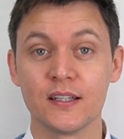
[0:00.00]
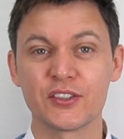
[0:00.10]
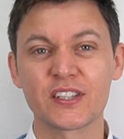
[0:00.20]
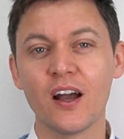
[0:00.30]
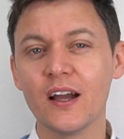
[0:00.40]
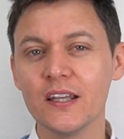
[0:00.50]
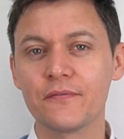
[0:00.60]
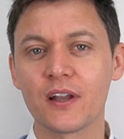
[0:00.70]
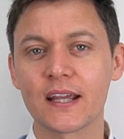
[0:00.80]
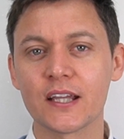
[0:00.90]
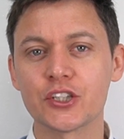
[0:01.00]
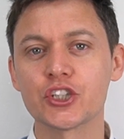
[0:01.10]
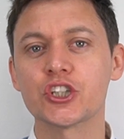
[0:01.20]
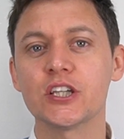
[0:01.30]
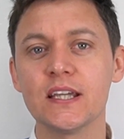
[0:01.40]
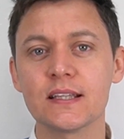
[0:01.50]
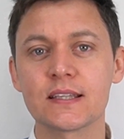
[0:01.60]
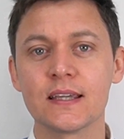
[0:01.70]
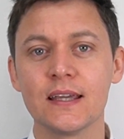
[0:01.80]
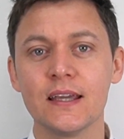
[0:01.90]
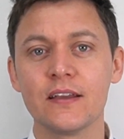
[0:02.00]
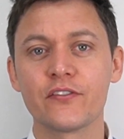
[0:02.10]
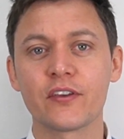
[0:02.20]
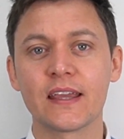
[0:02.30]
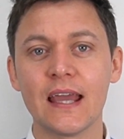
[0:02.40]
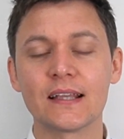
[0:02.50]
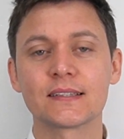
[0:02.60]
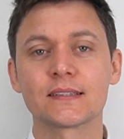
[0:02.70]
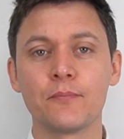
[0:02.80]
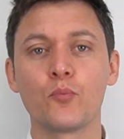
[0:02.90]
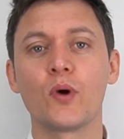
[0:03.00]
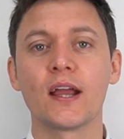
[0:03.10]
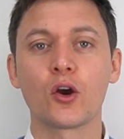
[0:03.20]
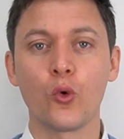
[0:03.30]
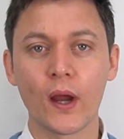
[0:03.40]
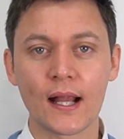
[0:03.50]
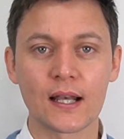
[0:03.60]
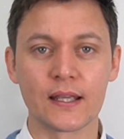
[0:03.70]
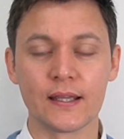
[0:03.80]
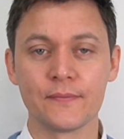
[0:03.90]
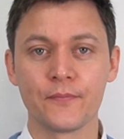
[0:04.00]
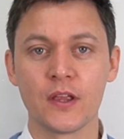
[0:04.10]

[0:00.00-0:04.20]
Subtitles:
So it's kind of like a cheat to get somewhere quickly.